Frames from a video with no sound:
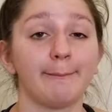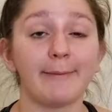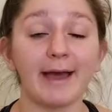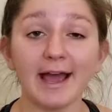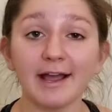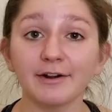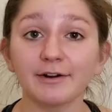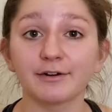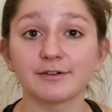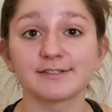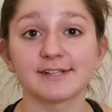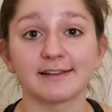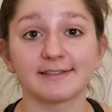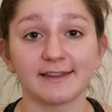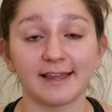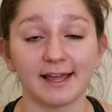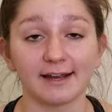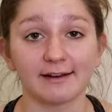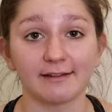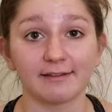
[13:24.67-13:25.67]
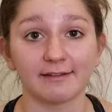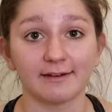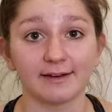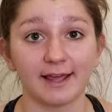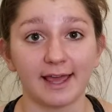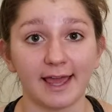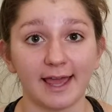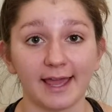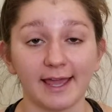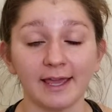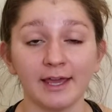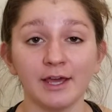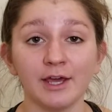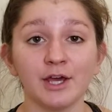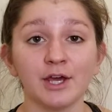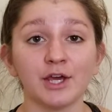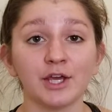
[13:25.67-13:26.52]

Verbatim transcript: macros at the end of the day,